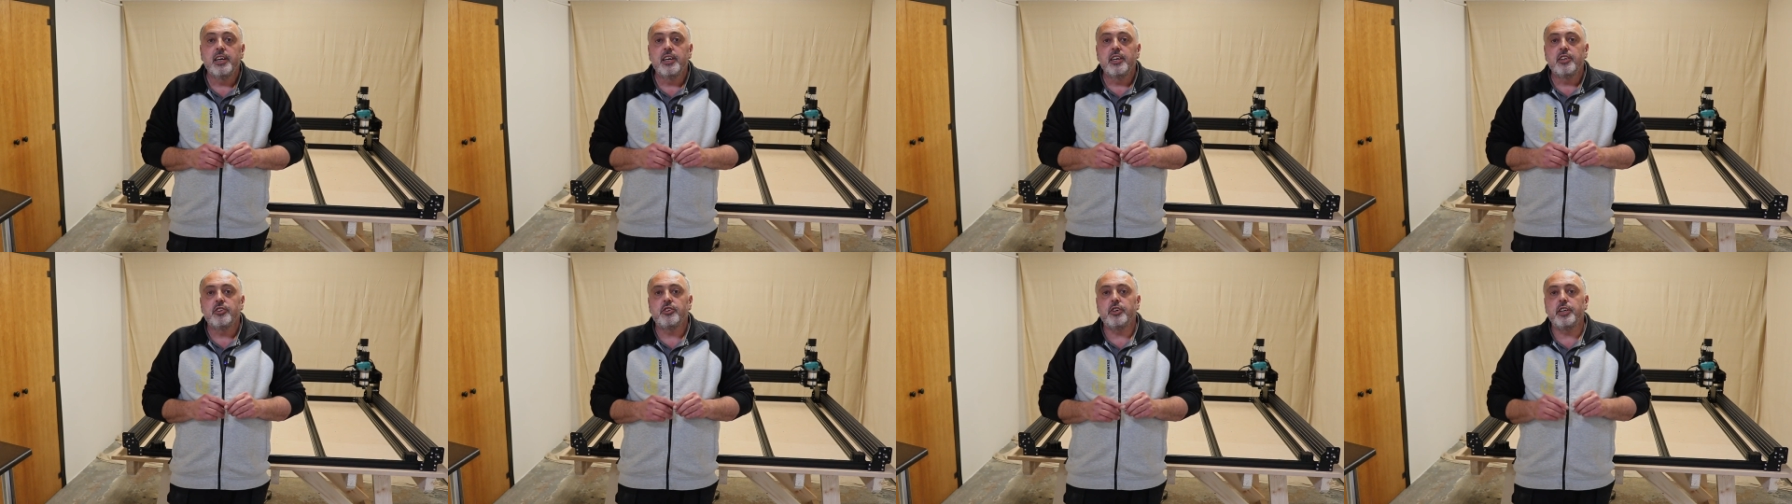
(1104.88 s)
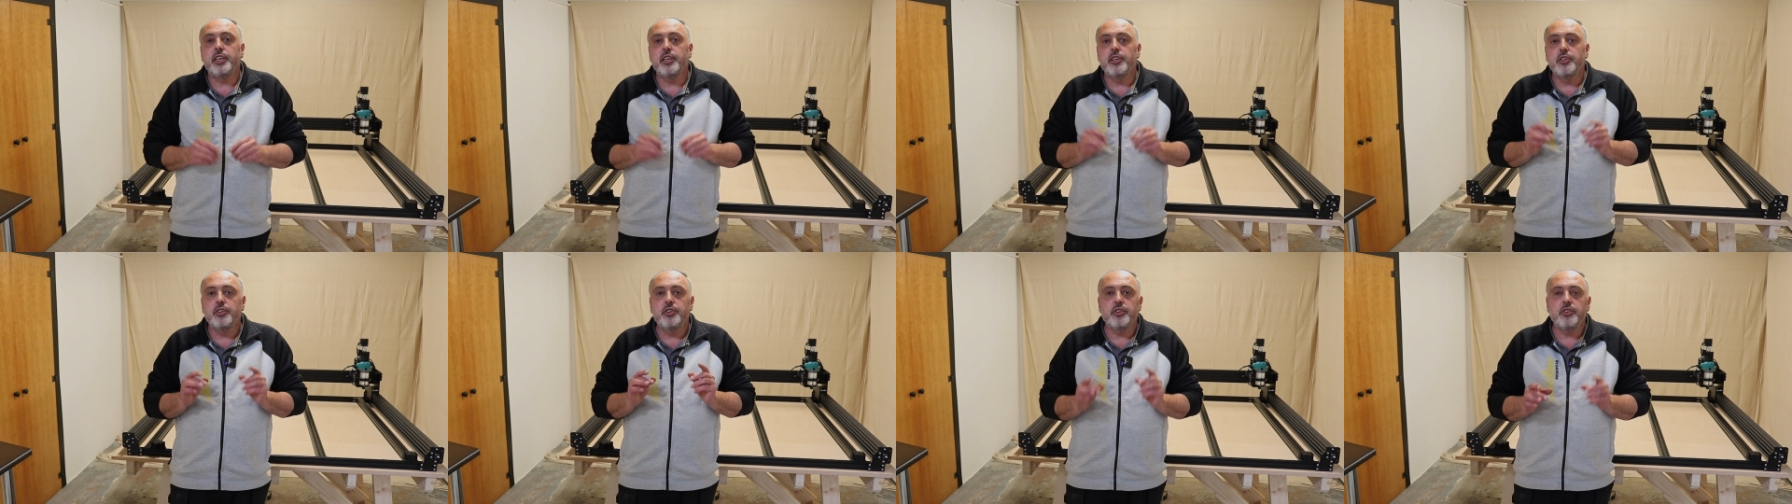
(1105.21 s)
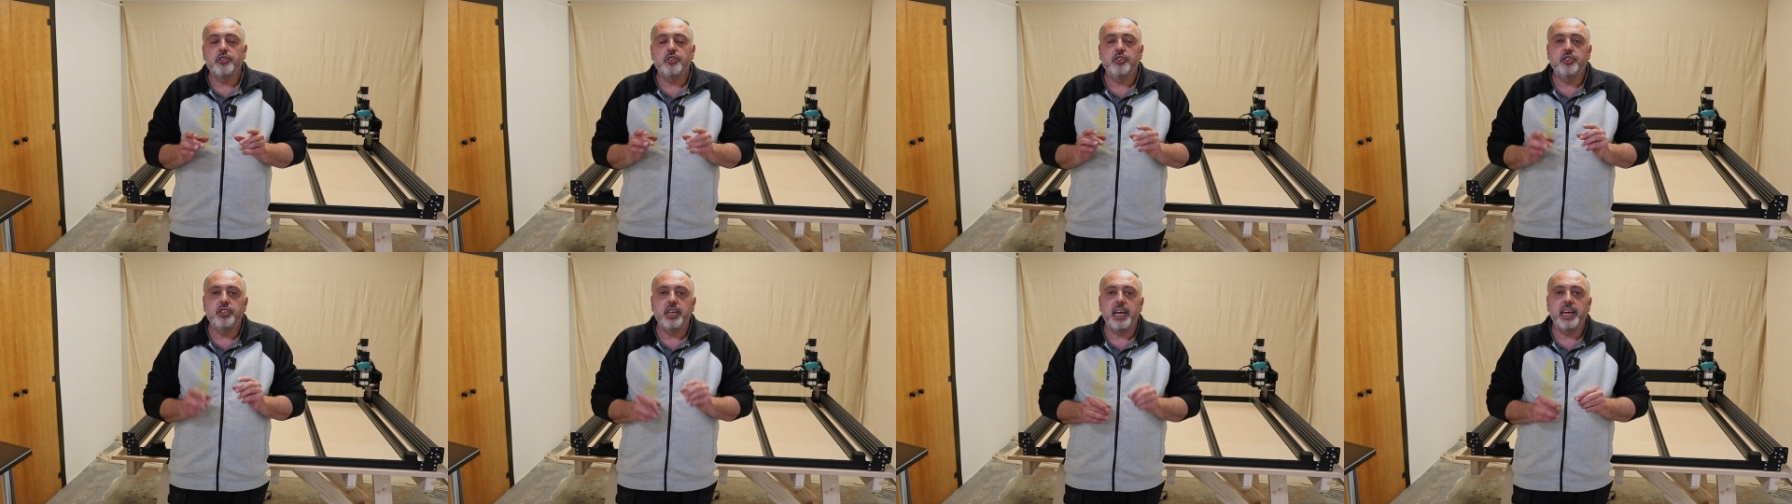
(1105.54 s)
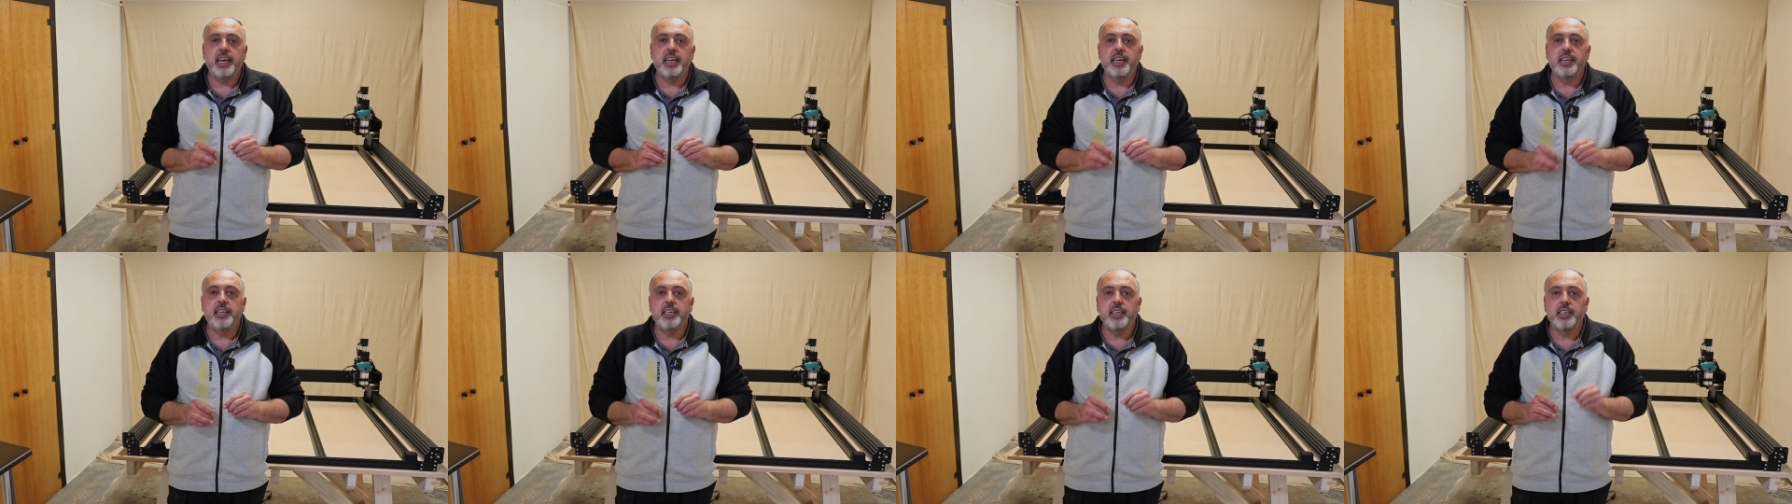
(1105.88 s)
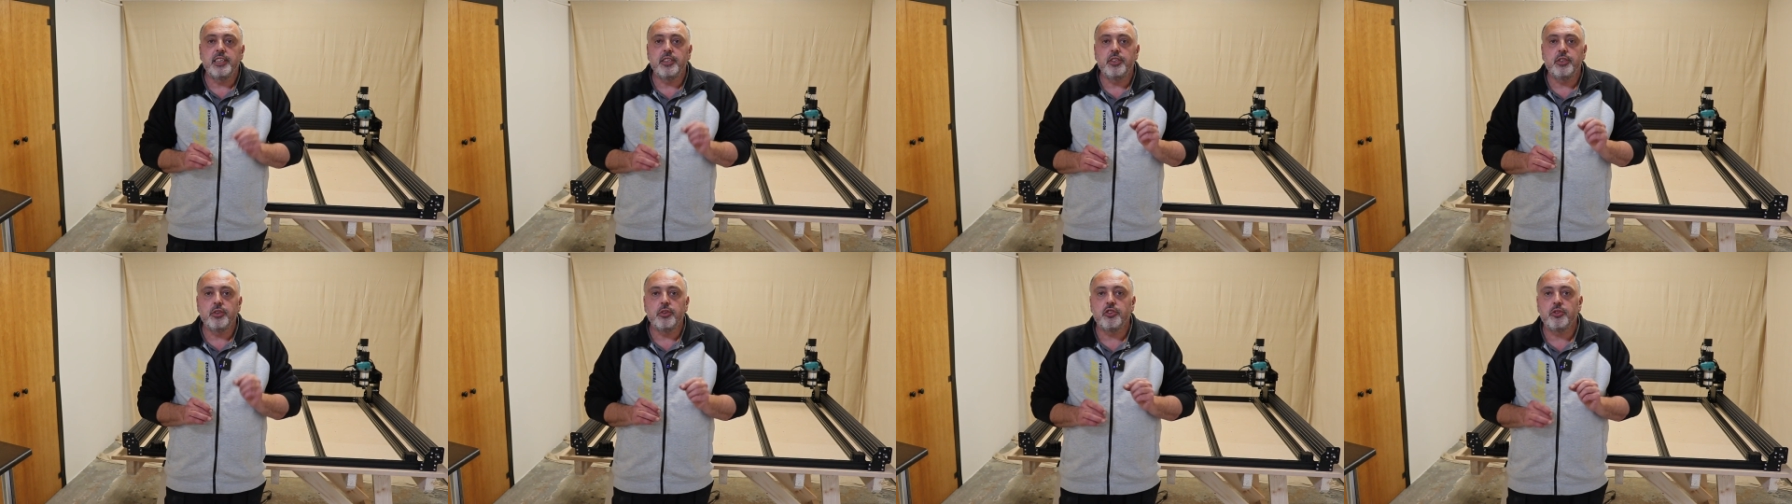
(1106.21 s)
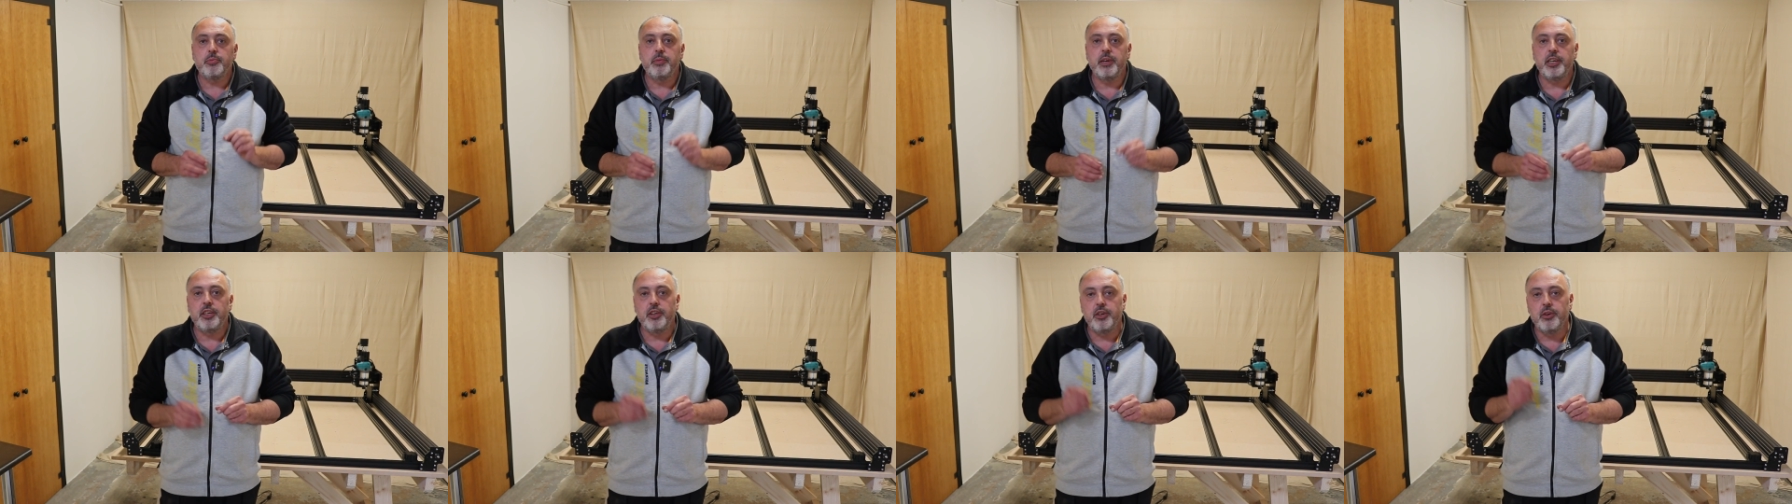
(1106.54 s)
So you're just checking the
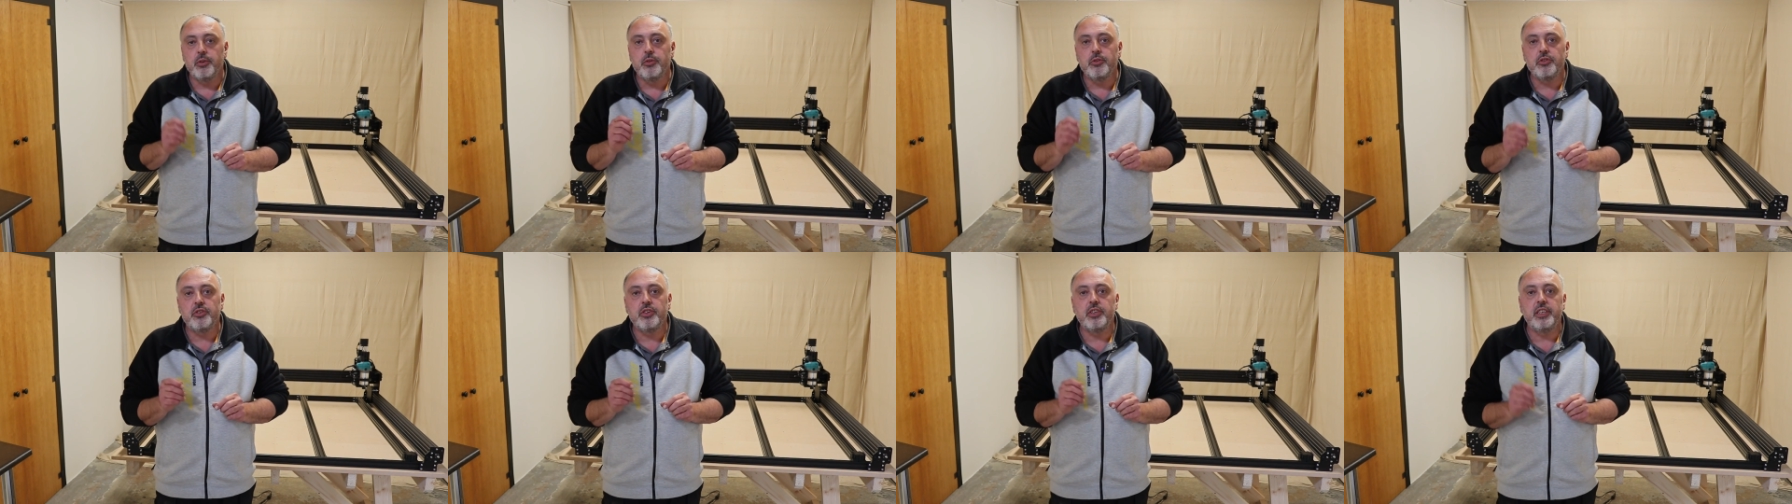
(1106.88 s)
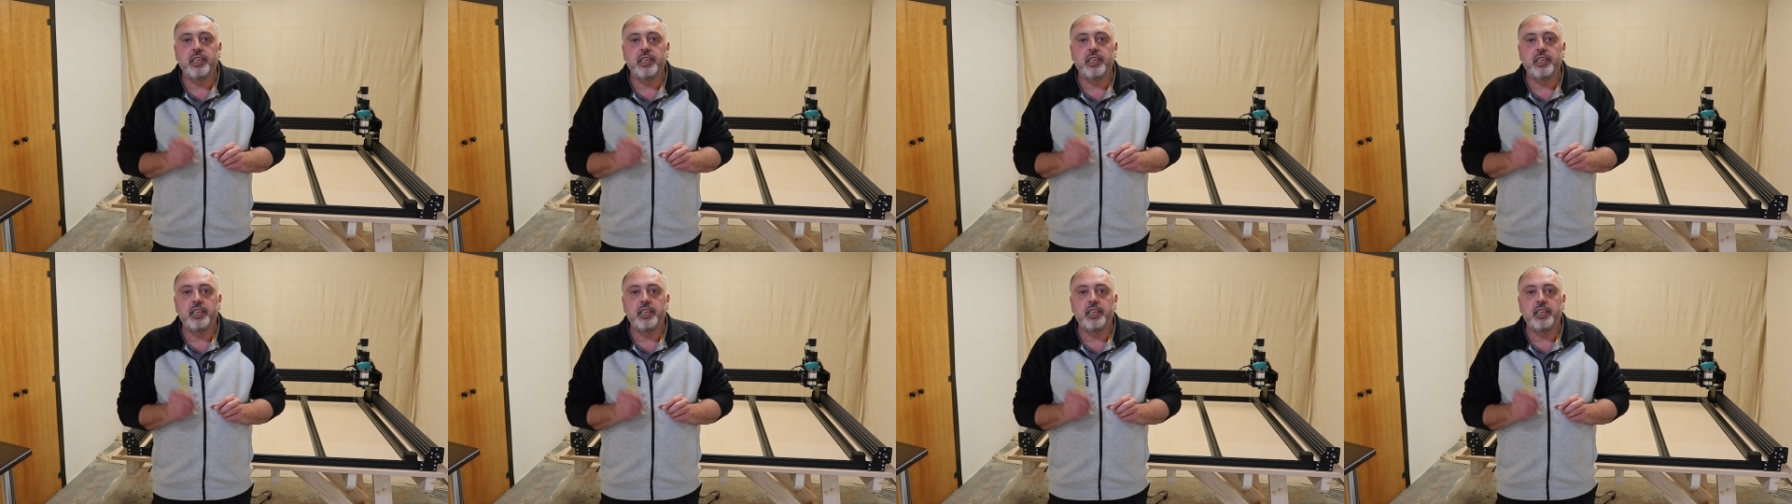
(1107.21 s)
adjustment using